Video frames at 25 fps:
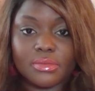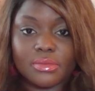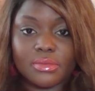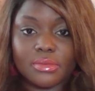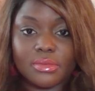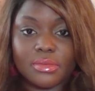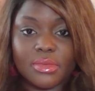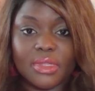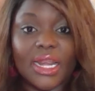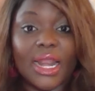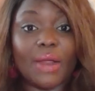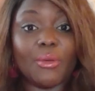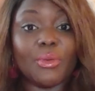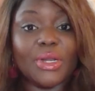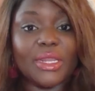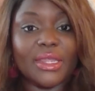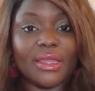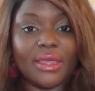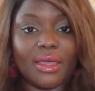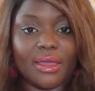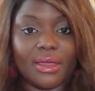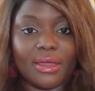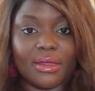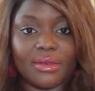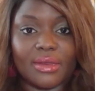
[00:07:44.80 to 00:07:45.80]
that I would
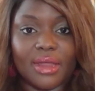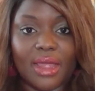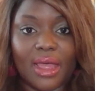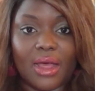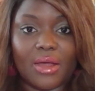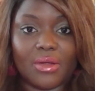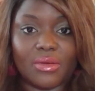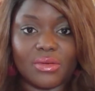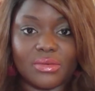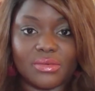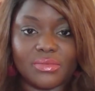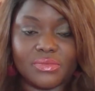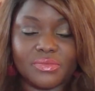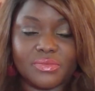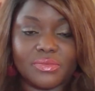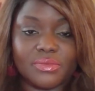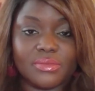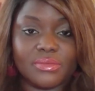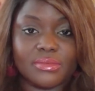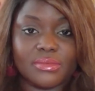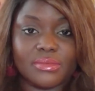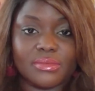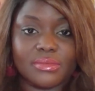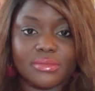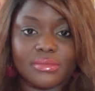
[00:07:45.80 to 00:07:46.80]
kick it down.
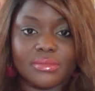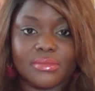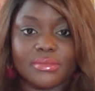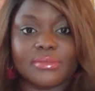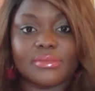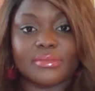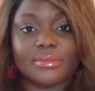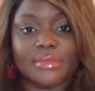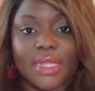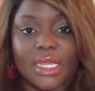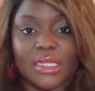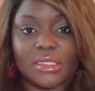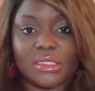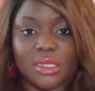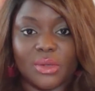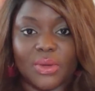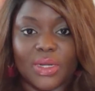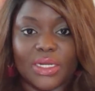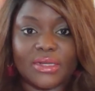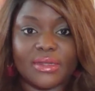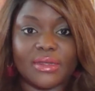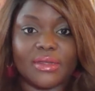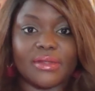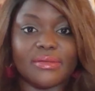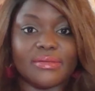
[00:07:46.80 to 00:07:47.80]
And so I
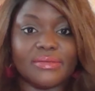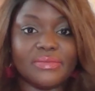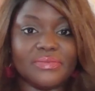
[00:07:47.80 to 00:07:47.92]
did.